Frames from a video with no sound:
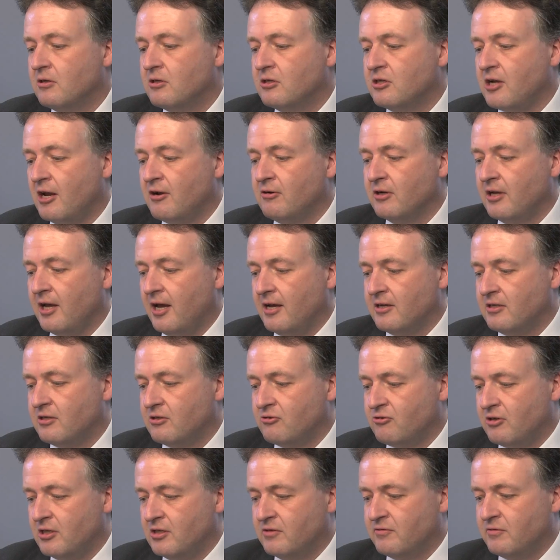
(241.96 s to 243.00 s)
shale
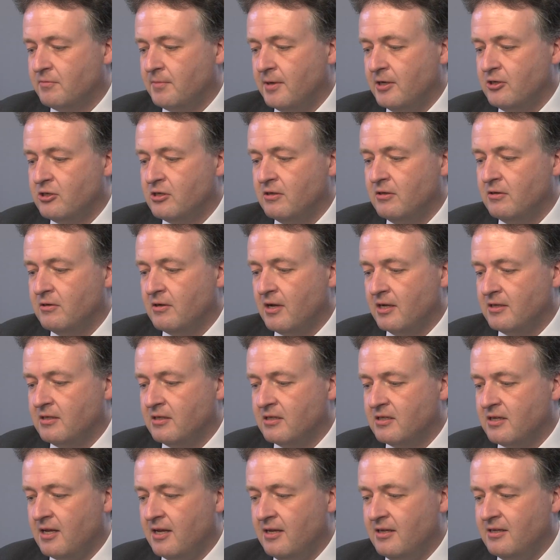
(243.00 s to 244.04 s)
gas transformation in the
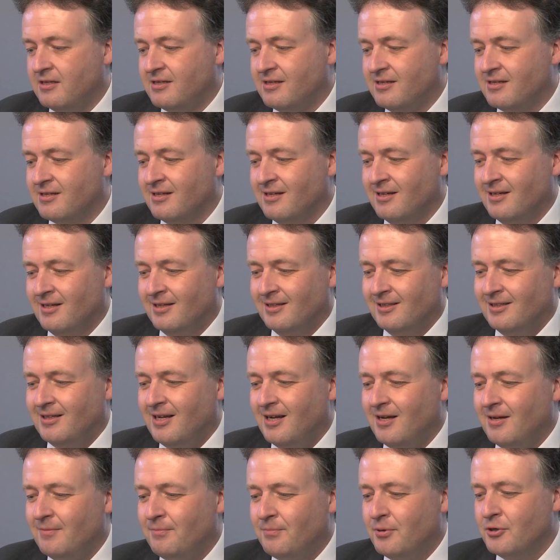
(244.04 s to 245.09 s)
United States is
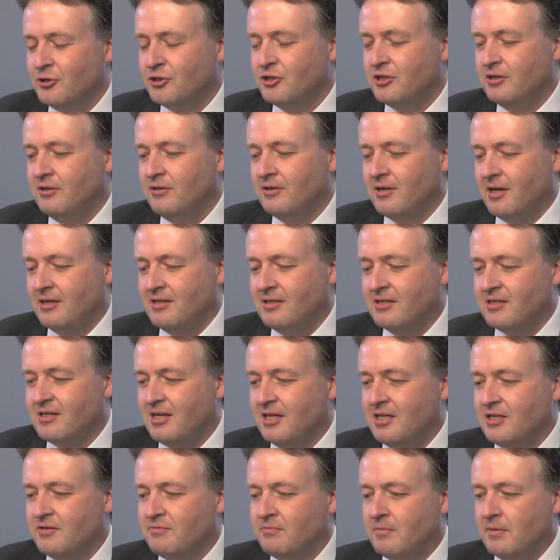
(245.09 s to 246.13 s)
uh, pushing the United
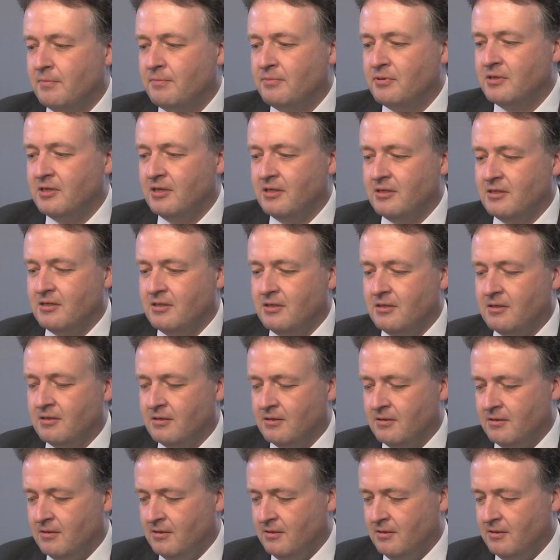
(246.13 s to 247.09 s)
States from a predicted